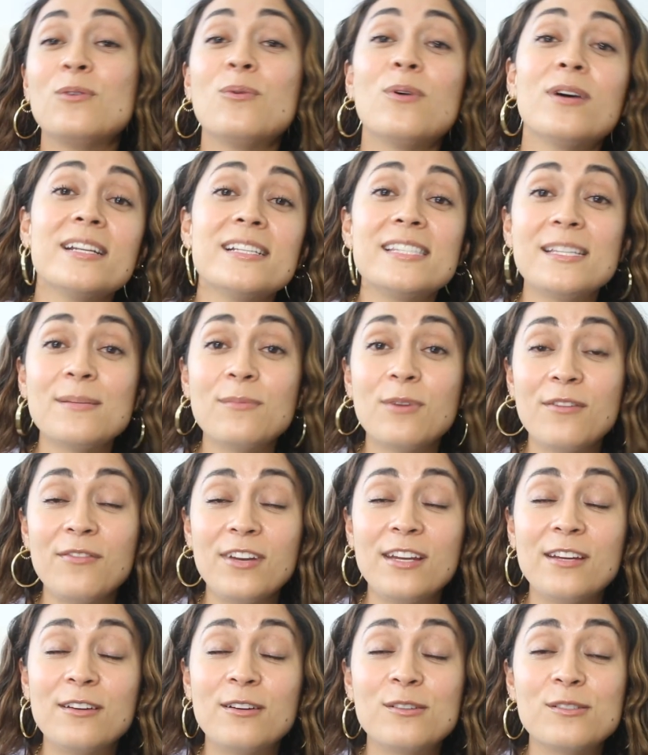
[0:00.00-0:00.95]
you want to see more
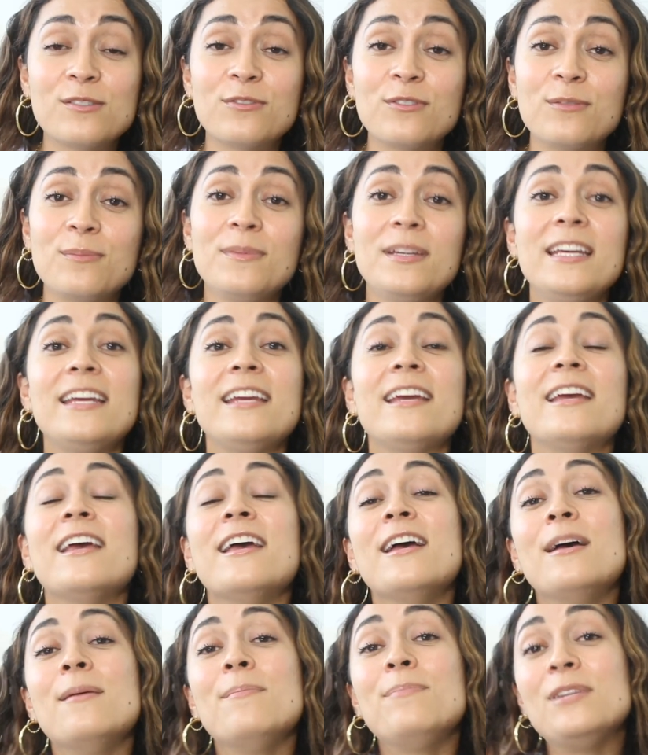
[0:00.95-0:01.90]
videos from me
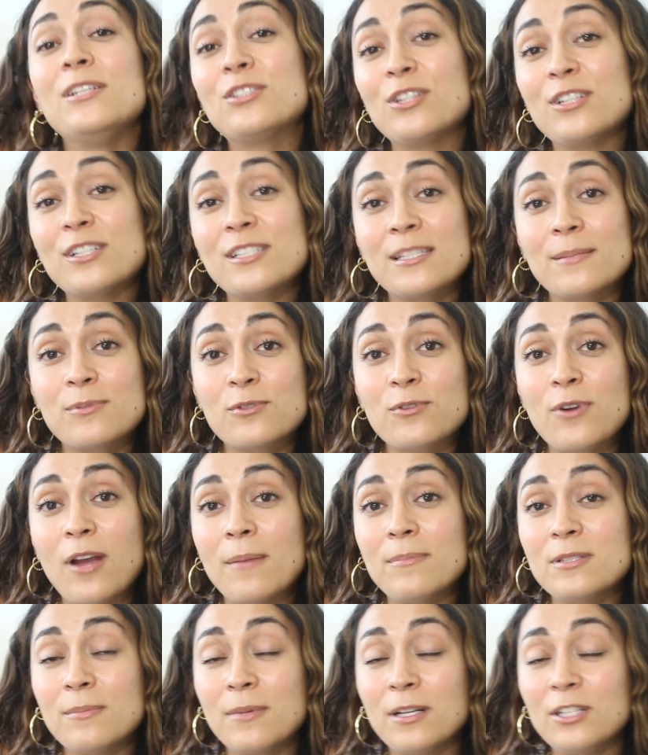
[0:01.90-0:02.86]
be sure to
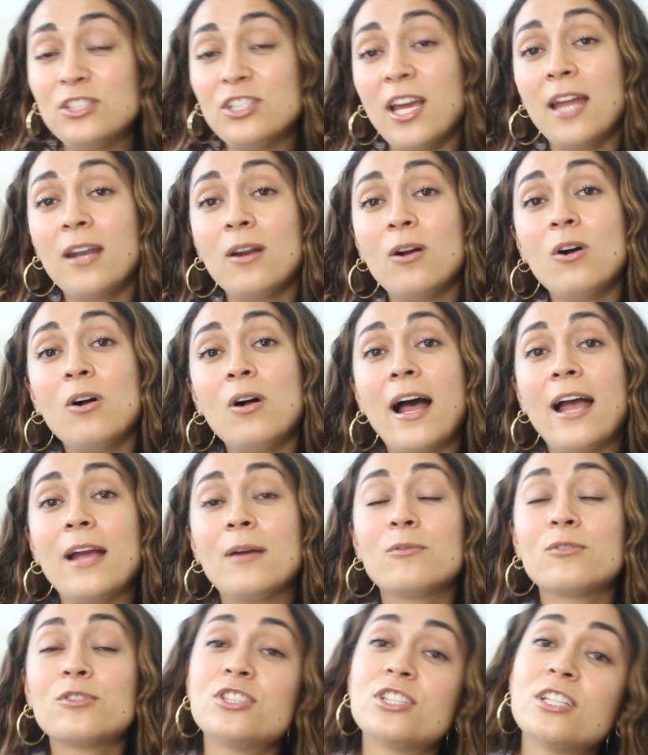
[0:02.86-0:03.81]
subscribe to my channel i
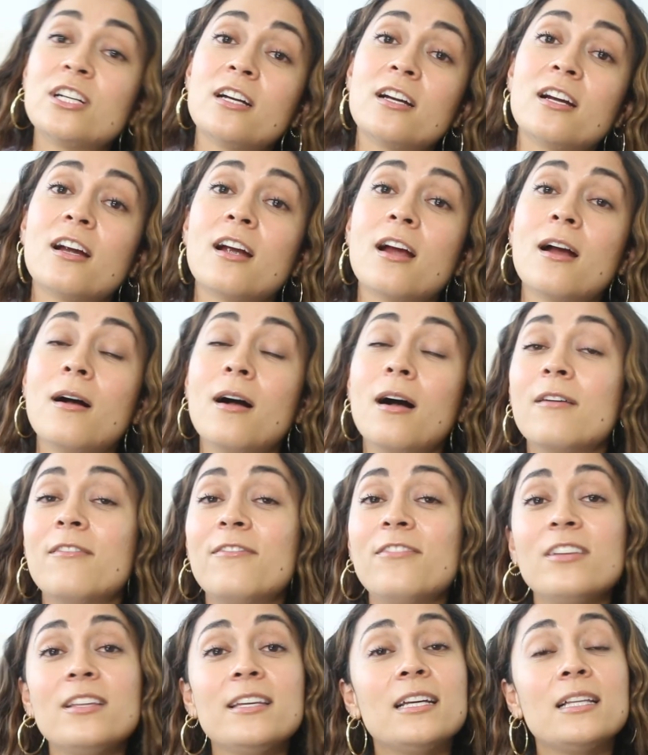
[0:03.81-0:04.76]
will share
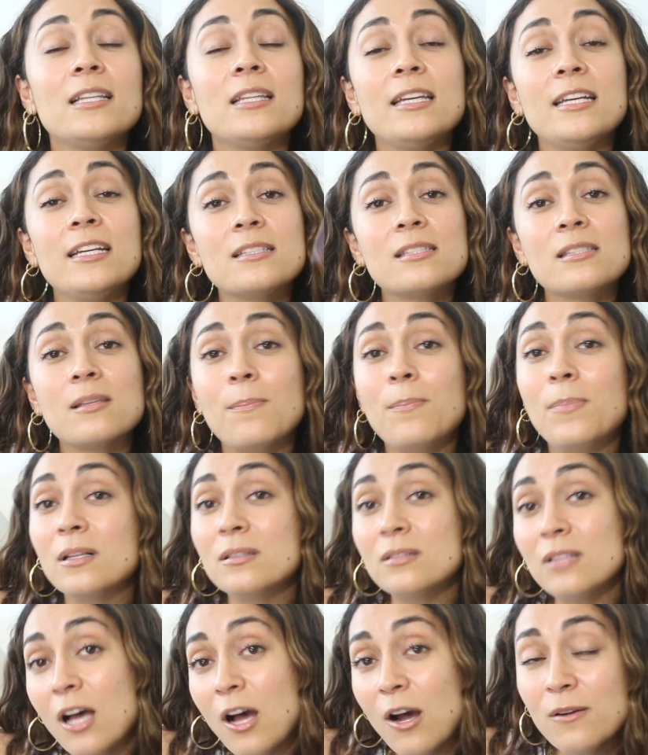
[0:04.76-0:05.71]
affiliate links
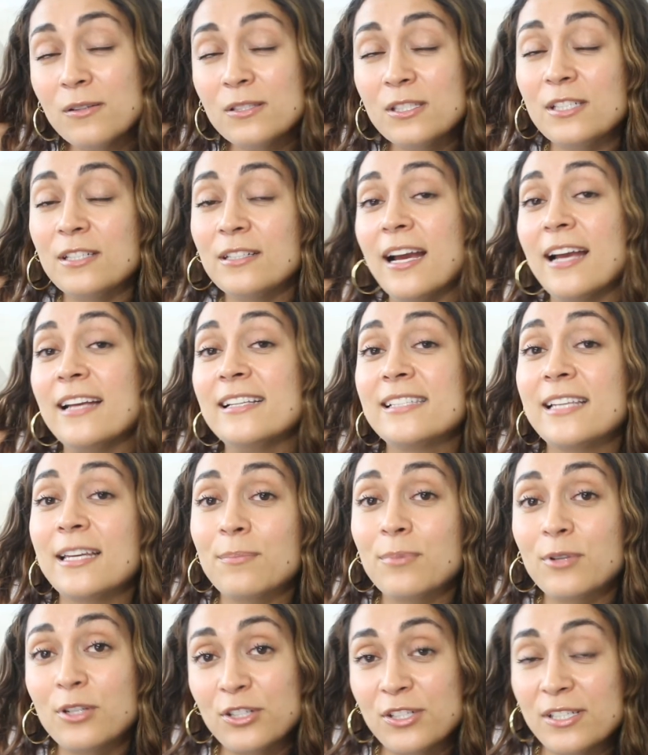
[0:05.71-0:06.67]
below so you guys can
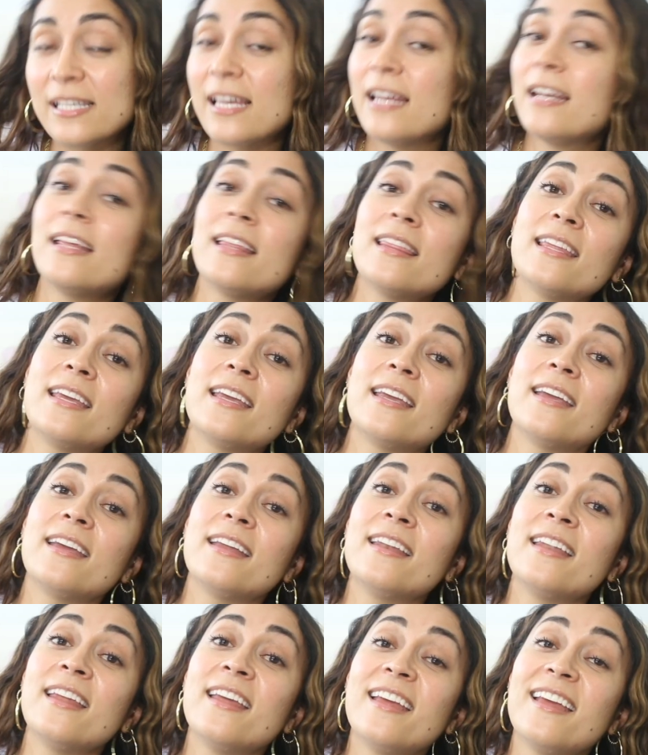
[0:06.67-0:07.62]
purchase
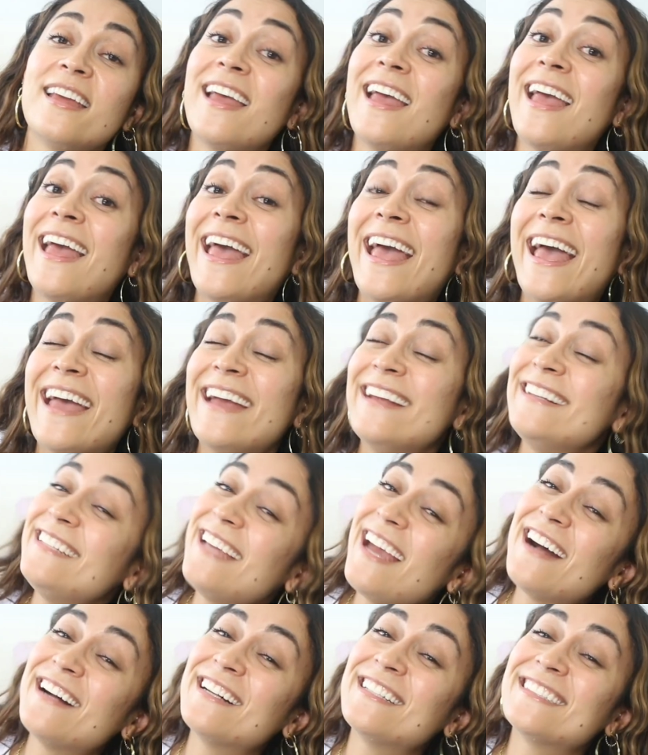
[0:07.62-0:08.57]
anything. And
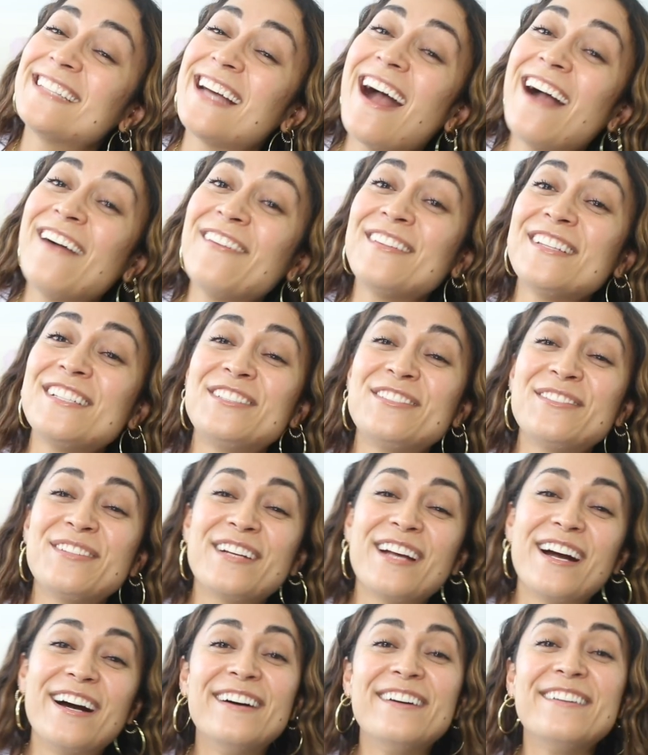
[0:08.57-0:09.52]
yeah, I will let you
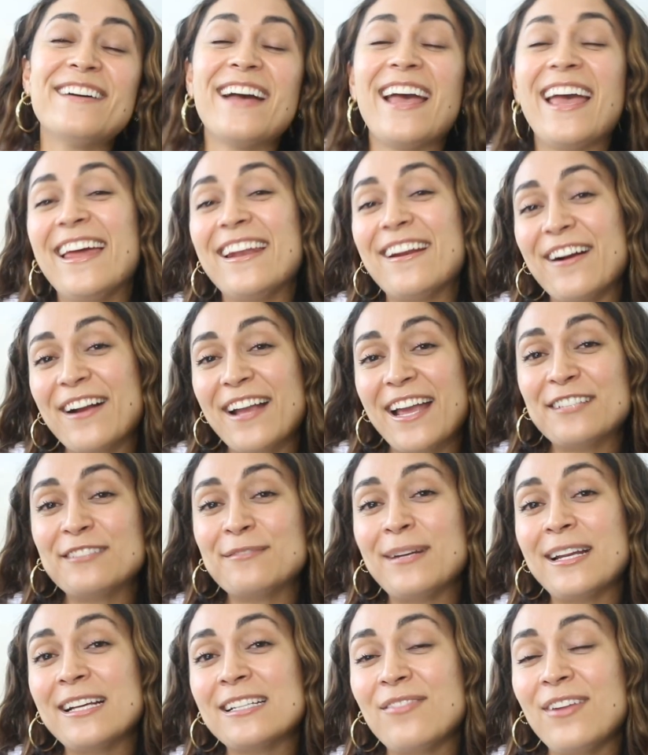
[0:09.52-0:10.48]
go and I'll catch
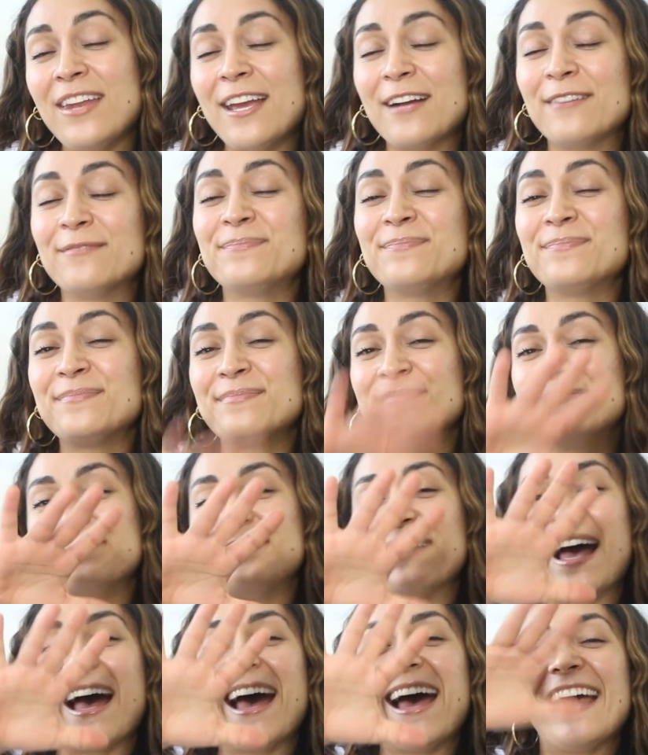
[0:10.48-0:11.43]
you my next video.
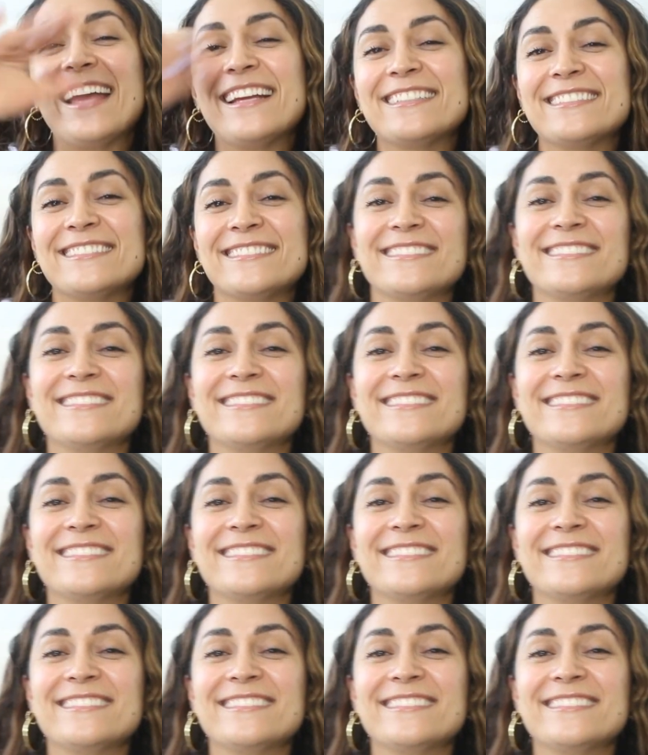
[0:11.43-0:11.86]
Bye.